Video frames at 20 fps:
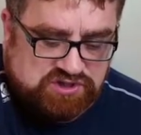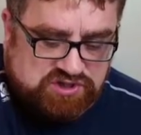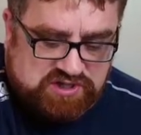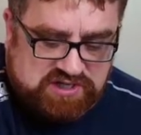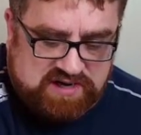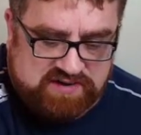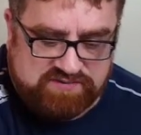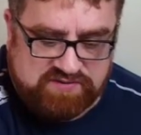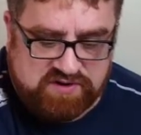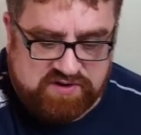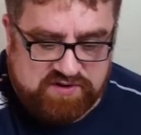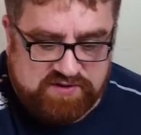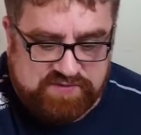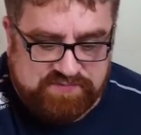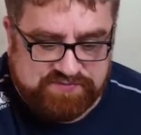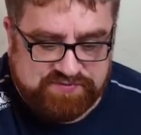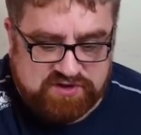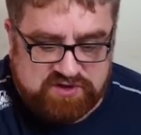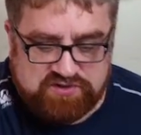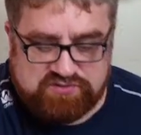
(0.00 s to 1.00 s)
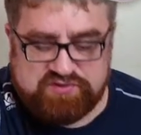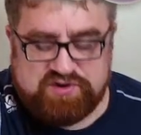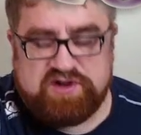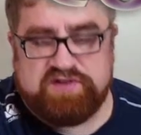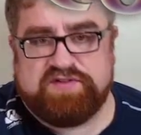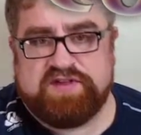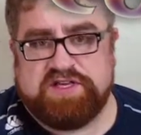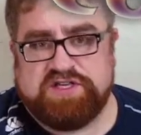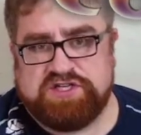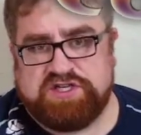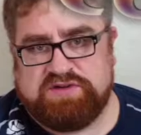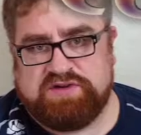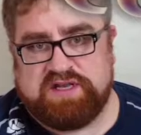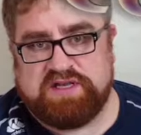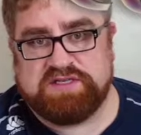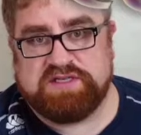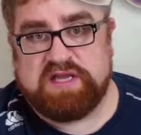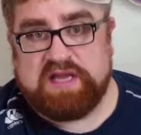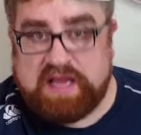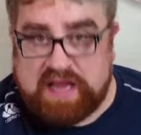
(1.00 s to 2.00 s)
you can have 3 of these
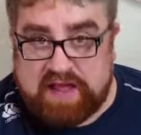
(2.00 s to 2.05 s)
units,